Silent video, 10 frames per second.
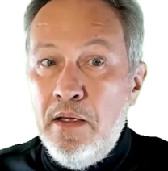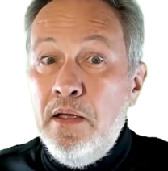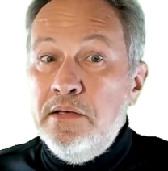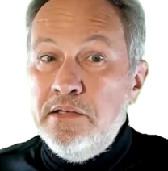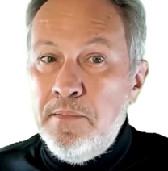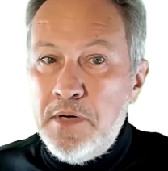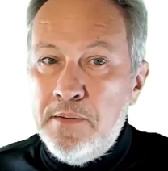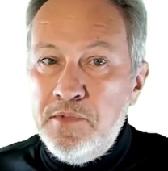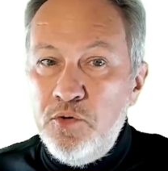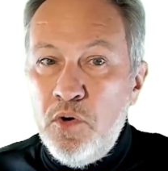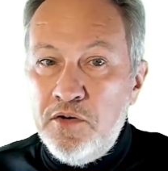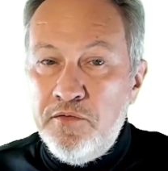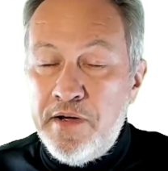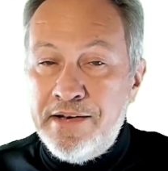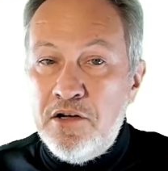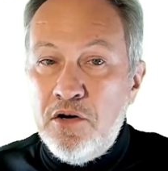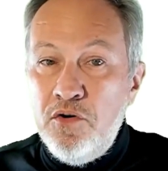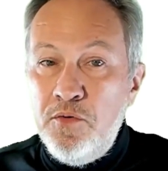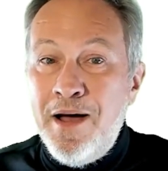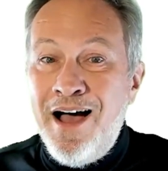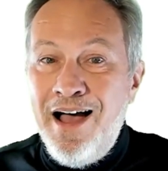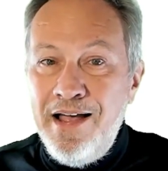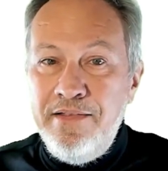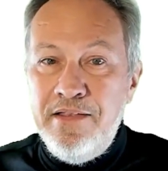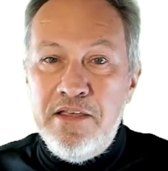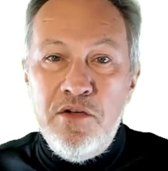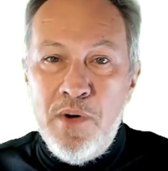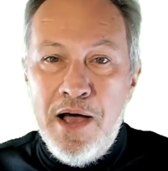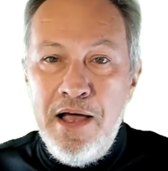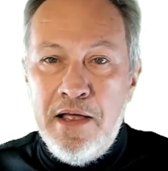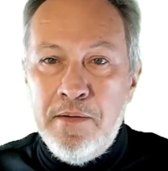Sometimes you want to find code behind the UI,